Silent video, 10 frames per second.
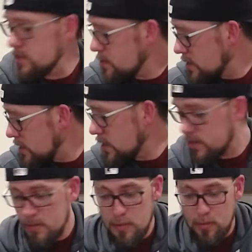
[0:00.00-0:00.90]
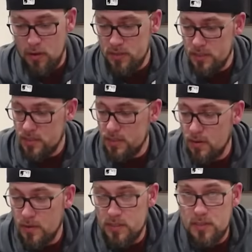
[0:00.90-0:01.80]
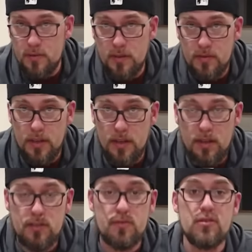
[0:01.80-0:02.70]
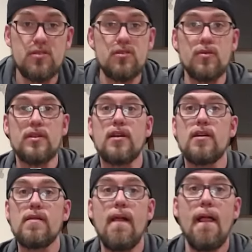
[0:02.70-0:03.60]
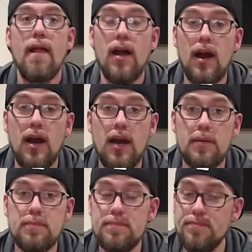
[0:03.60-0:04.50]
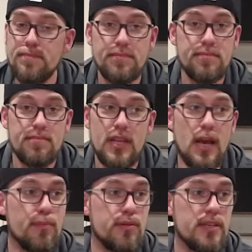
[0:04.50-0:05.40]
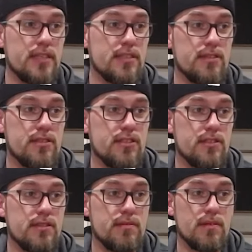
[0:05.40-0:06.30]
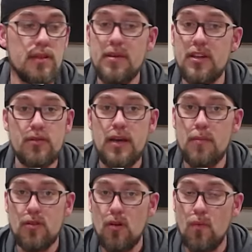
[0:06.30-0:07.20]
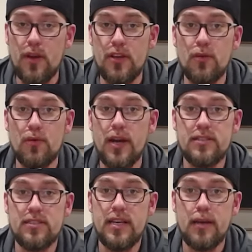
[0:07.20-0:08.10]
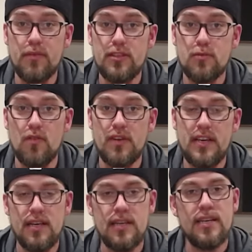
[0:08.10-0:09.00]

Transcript: Let me uh, let me pause this because I don't want to see whatever the hell else we're doing there. Um, yeah, please let me know down below what you guys think of this movie.